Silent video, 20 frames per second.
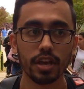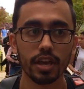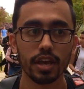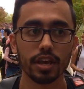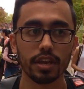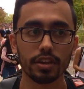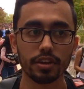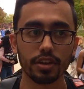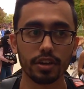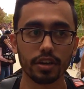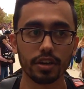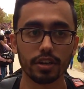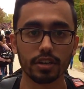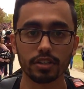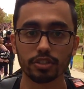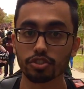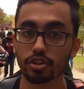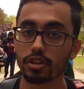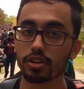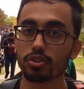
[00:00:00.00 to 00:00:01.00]
and
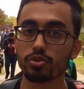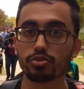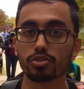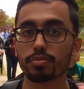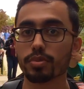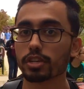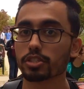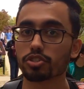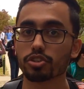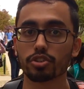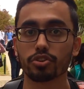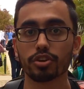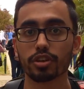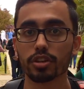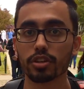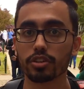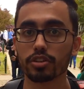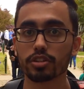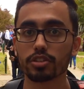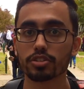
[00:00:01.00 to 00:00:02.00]
try to do some
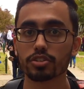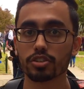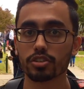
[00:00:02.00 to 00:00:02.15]
extracurriculars,